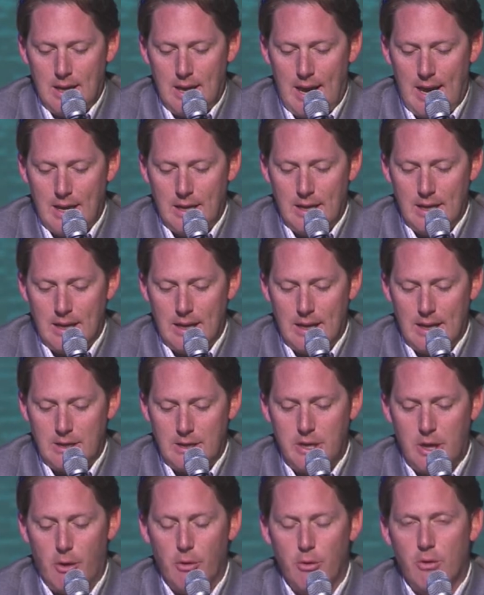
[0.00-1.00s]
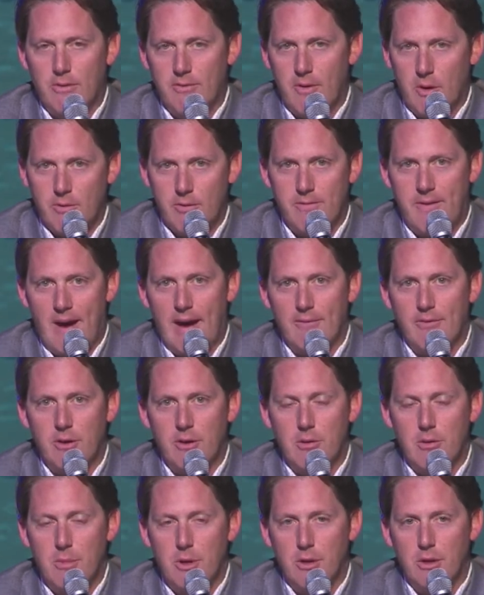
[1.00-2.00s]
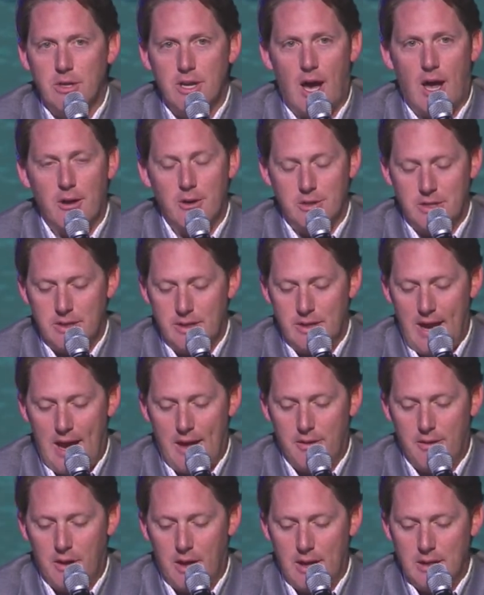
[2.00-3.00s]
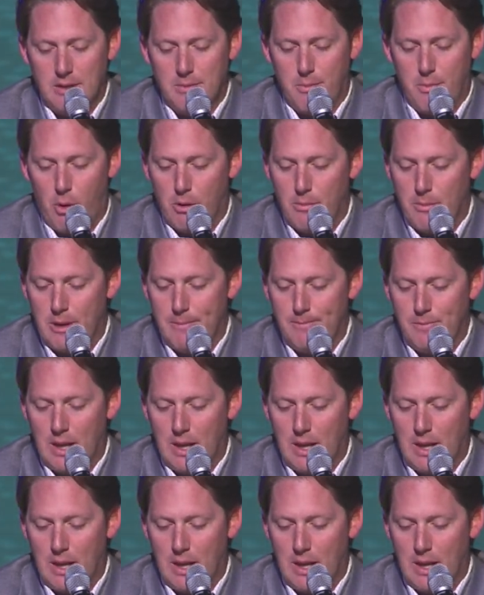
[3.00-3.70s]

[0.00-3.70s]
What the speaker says: and a total of over $500 million in the athletic department.